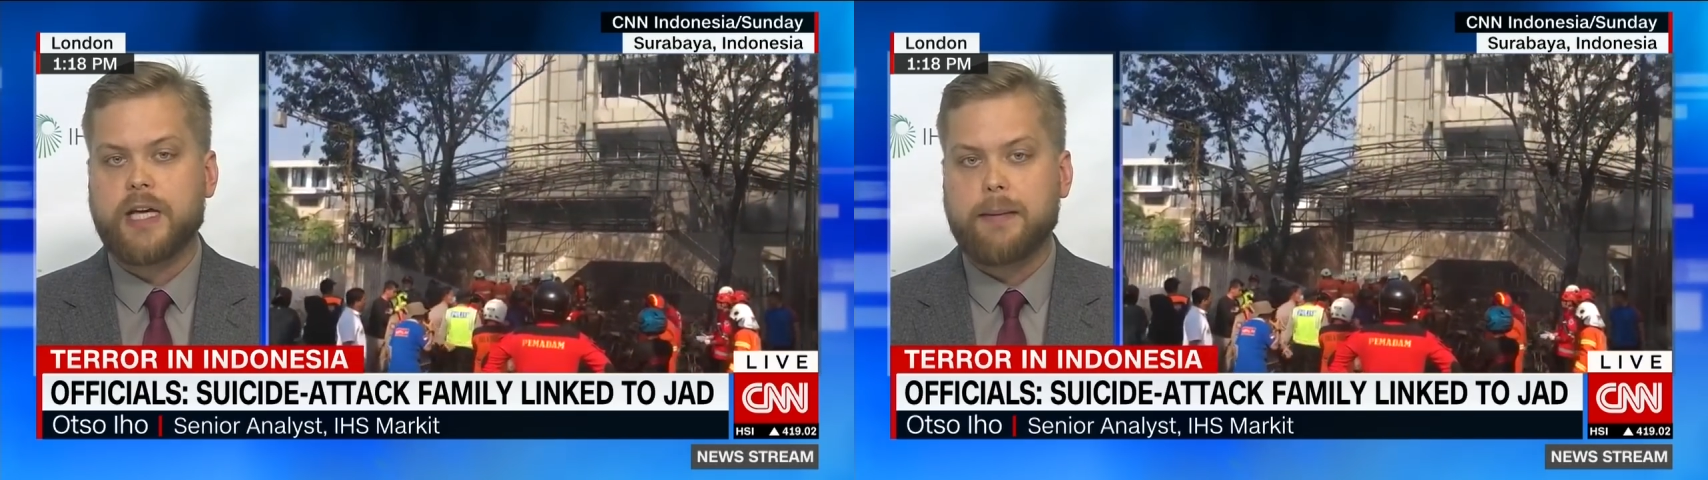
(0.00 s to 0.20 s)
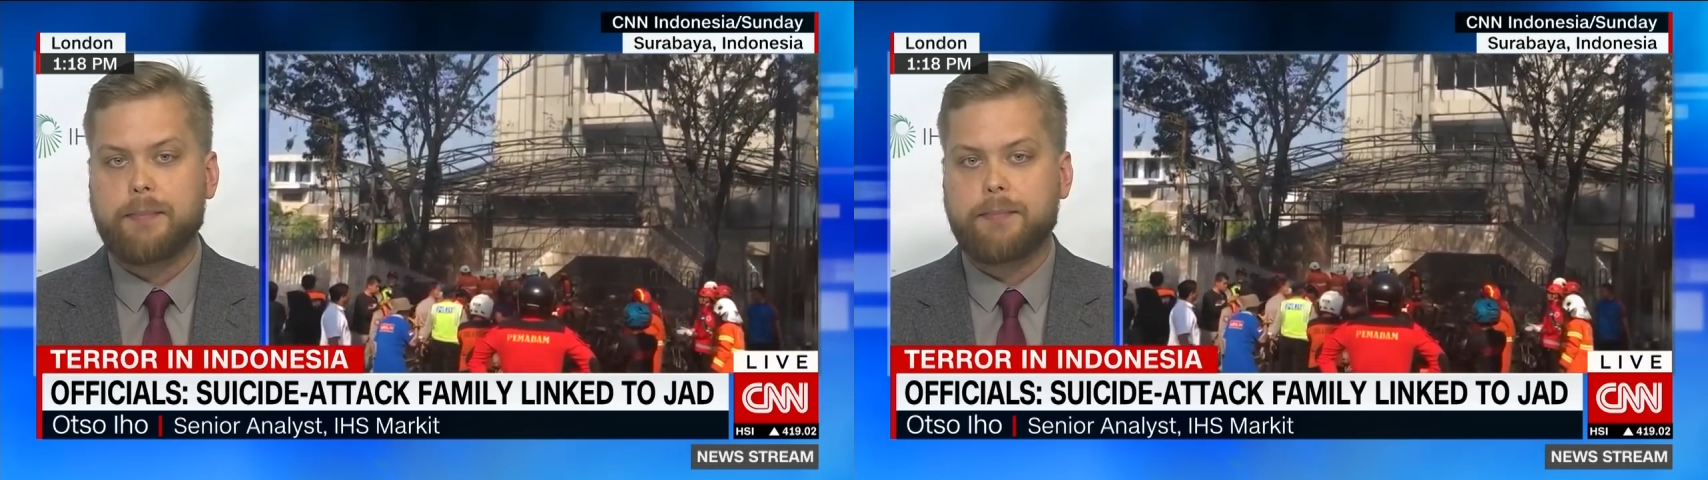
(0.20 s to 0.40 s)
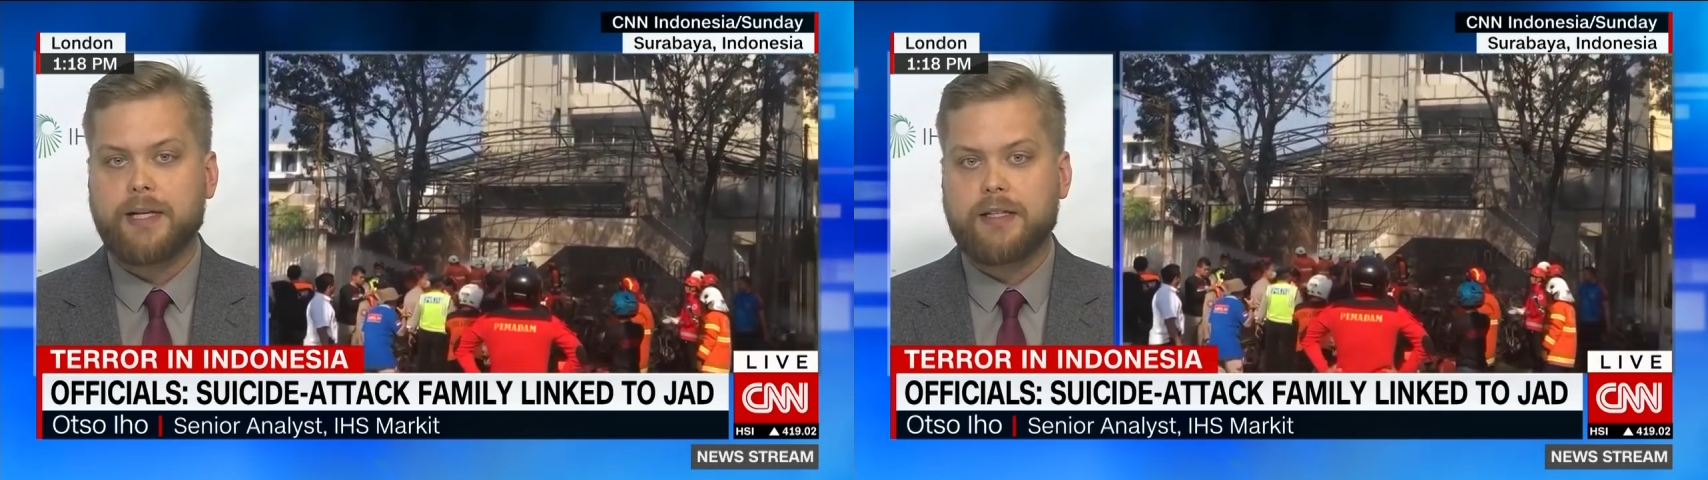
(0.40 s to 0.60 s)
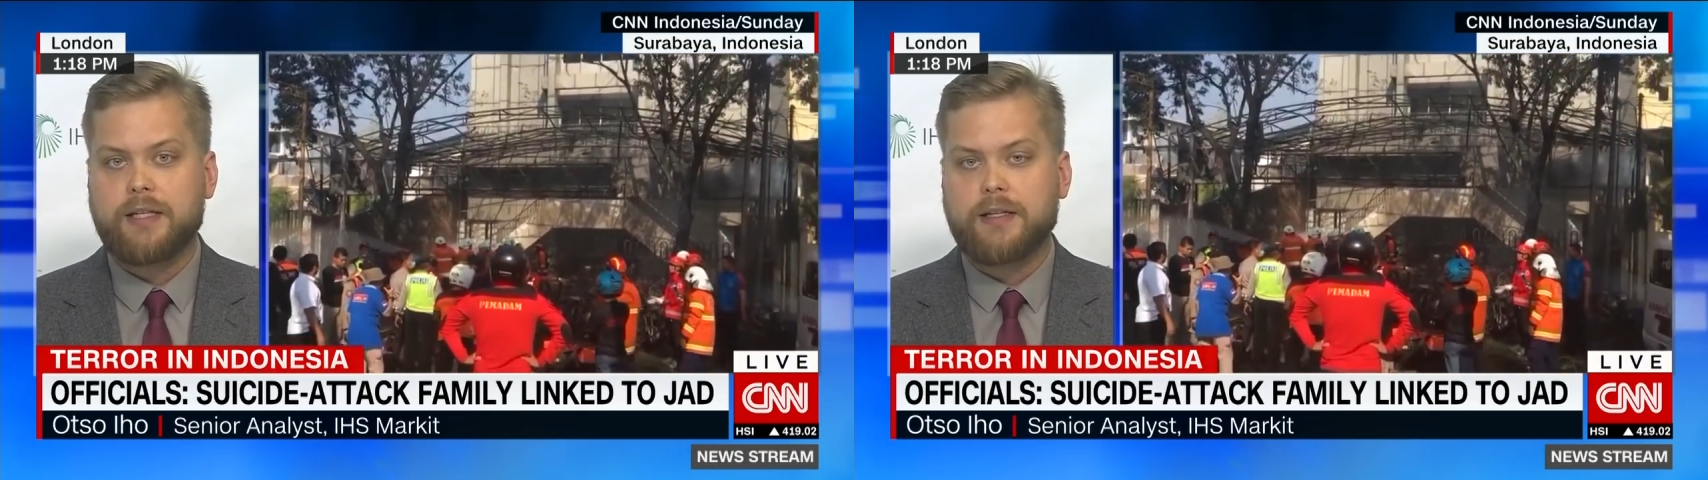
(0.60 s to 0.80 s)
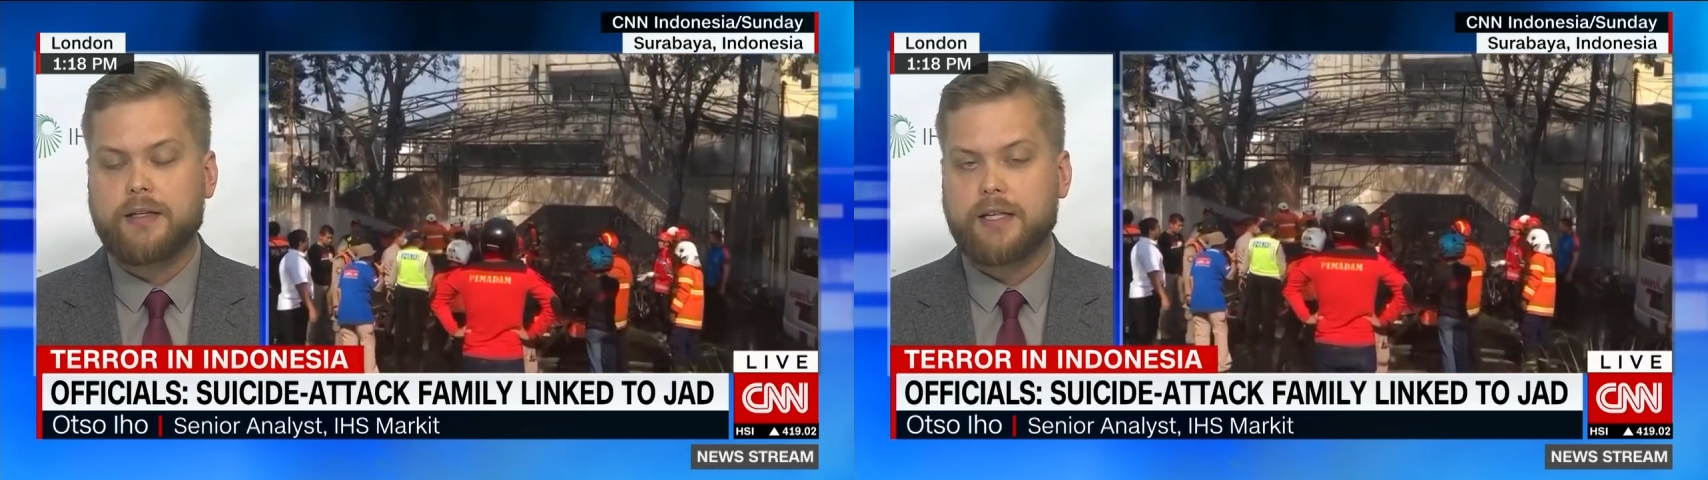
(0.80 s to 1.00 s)

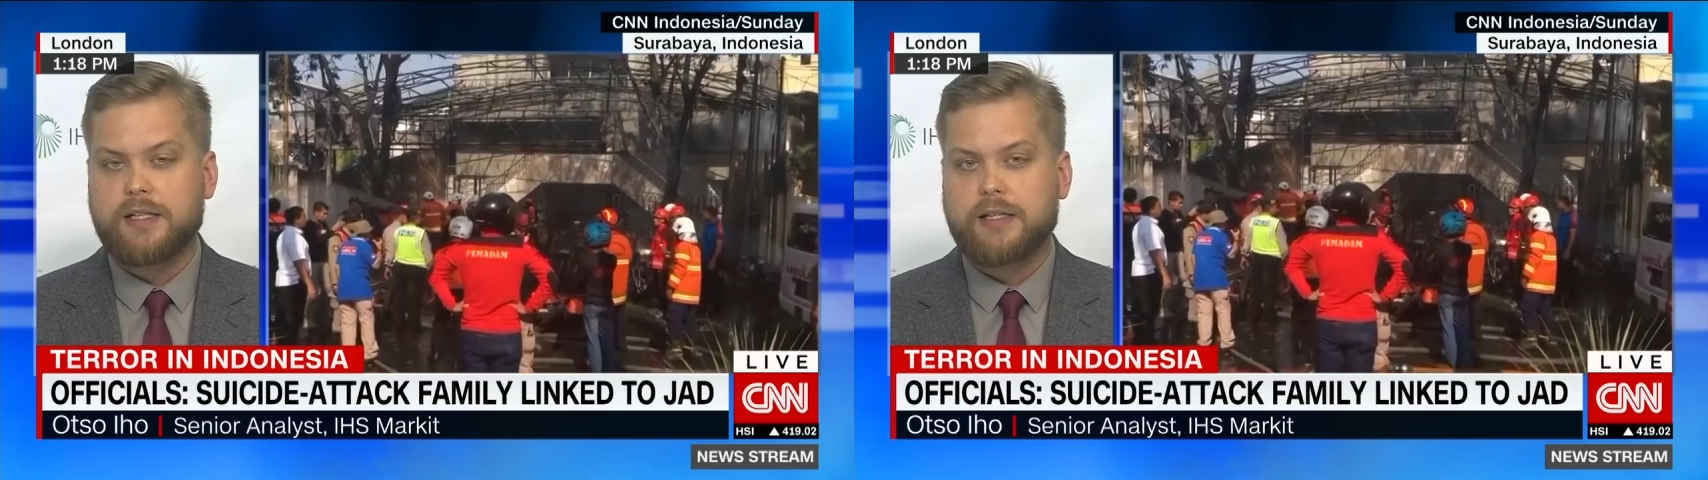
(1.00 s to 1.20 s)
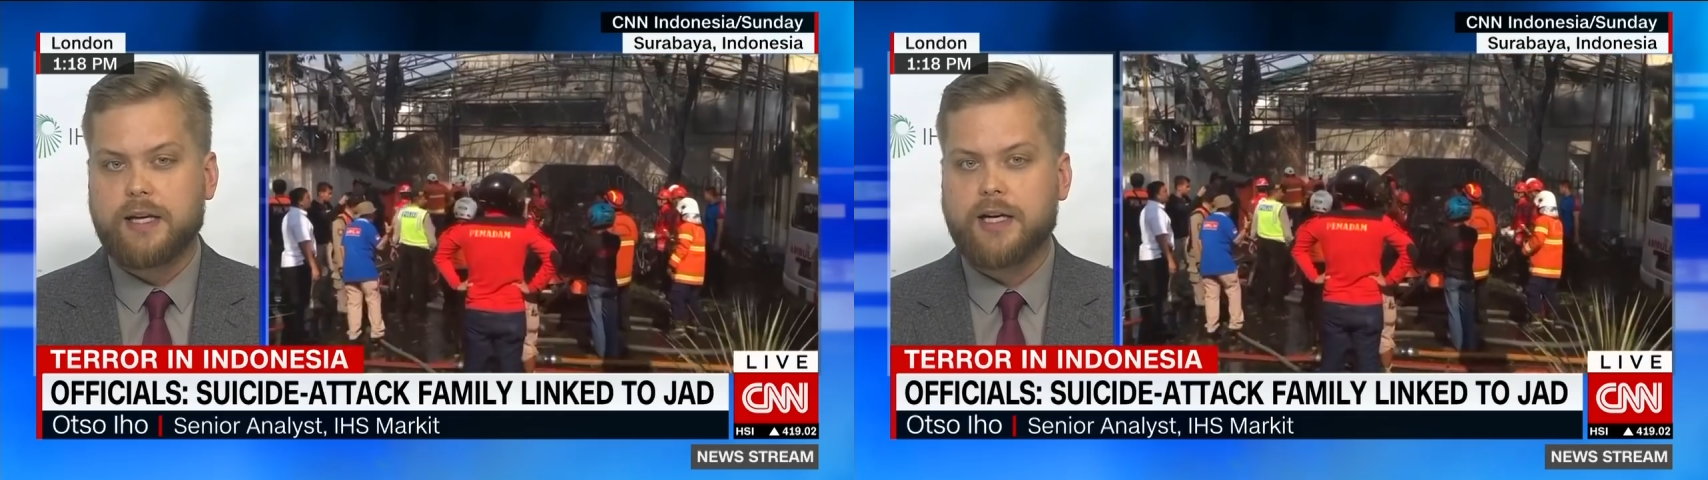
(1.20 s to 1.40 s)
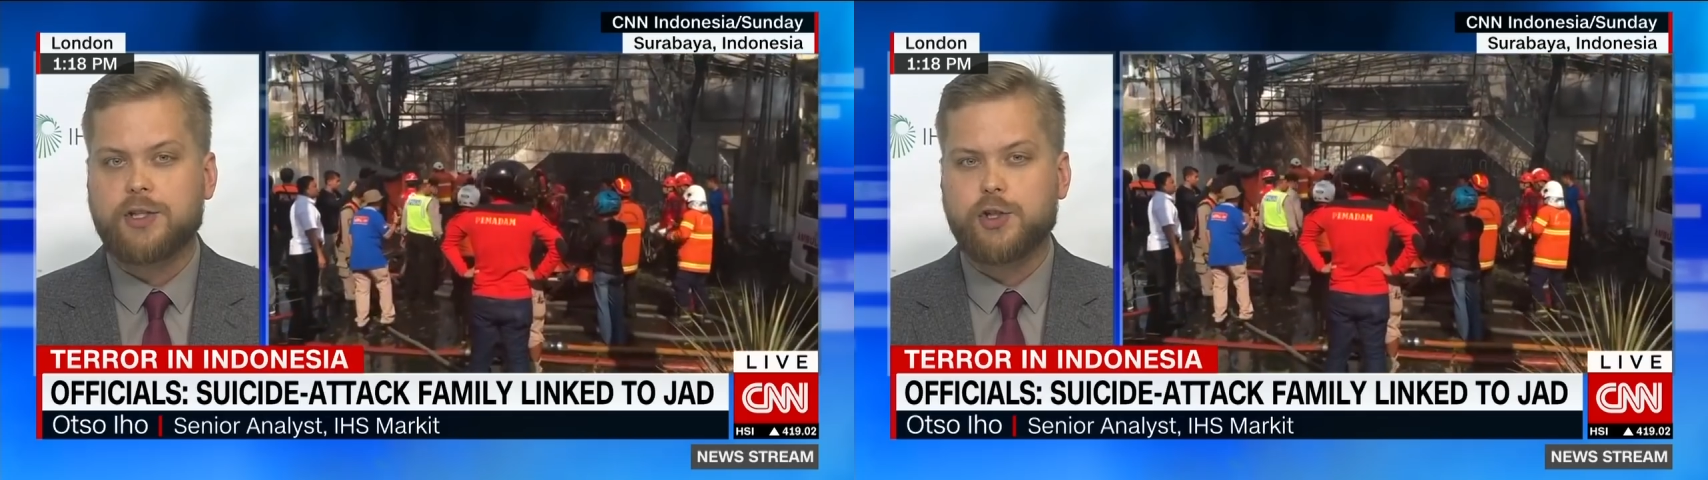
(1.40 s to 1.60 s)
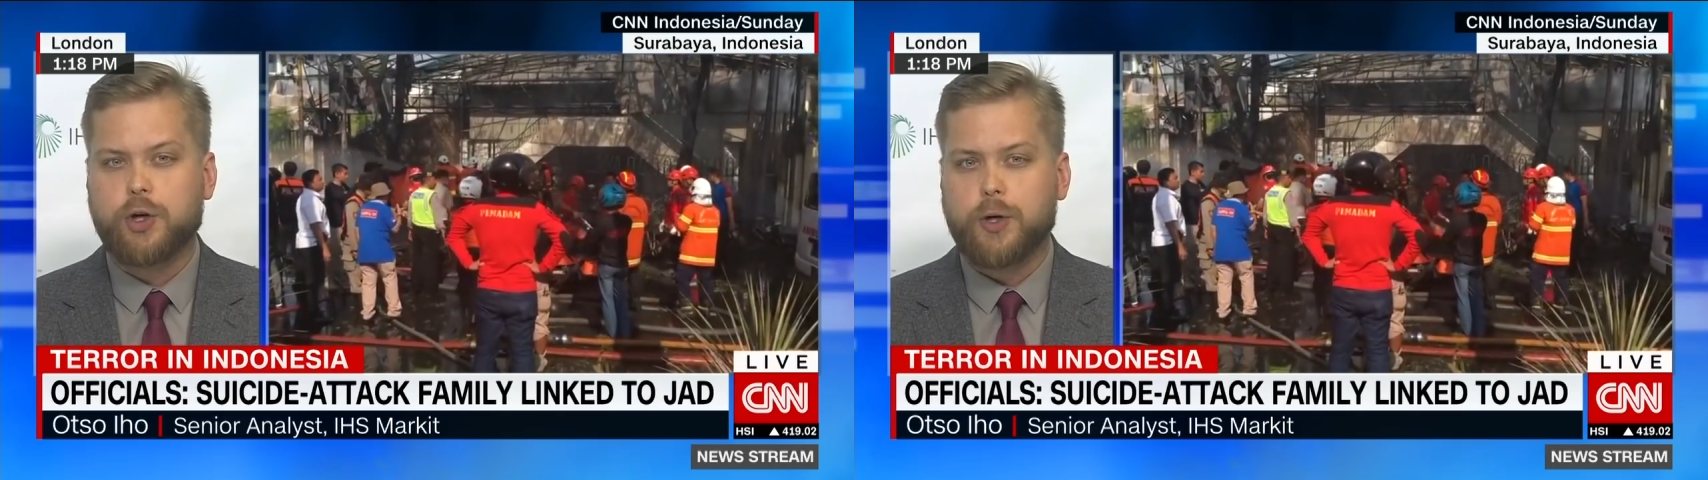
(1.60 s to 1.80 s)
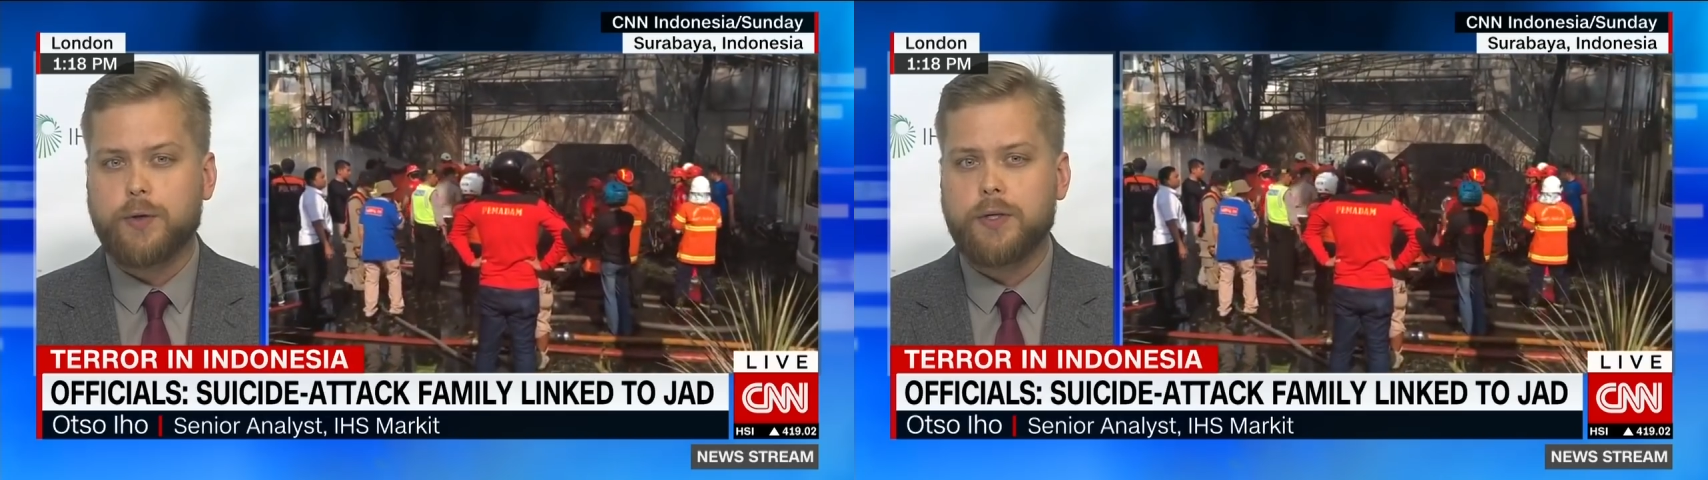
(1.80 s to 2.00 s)
capability that these attacks
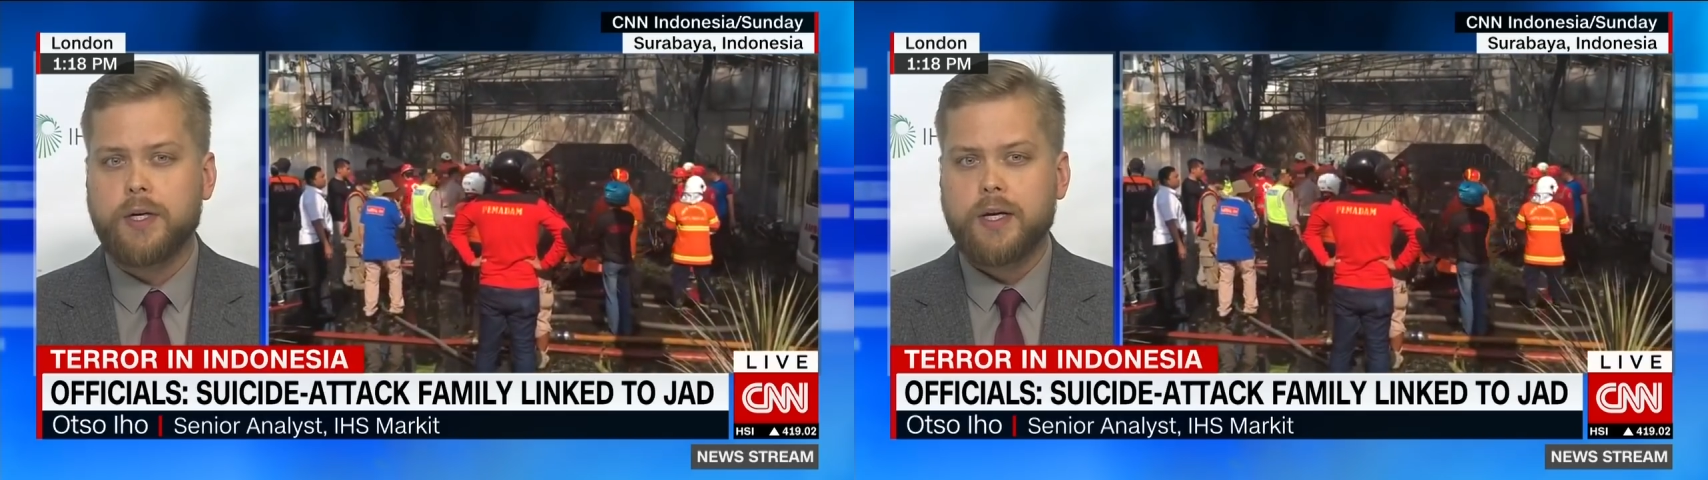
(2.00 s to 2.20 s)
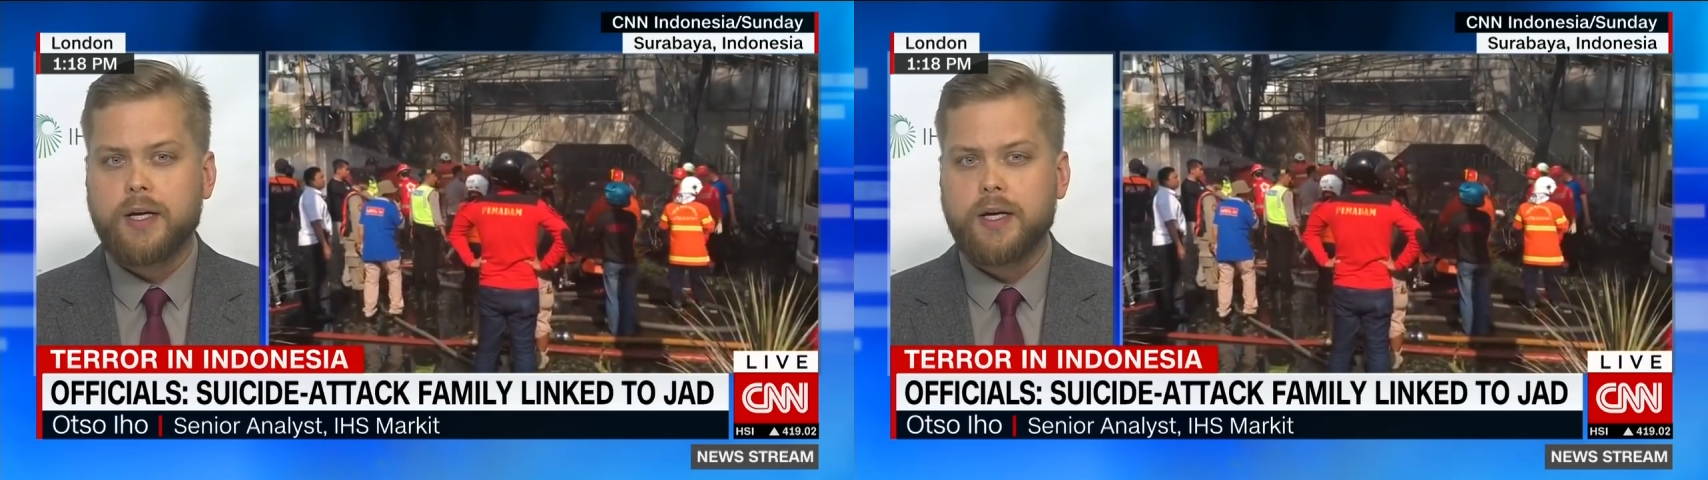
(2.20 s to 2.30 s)
showed,